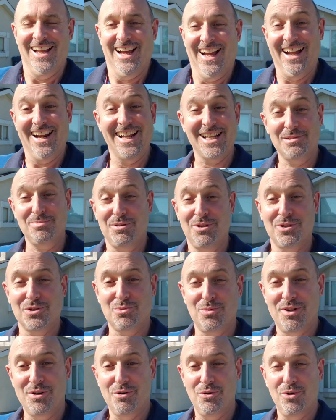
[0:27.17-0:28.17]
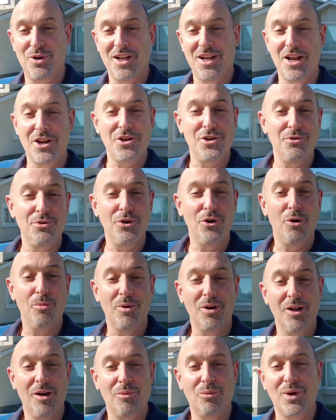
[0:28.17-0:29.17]
And that's because we're all in a new
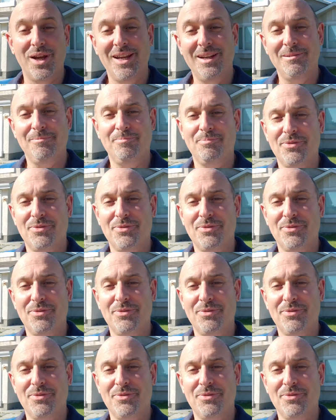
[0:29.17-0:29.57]
normal, aren't we?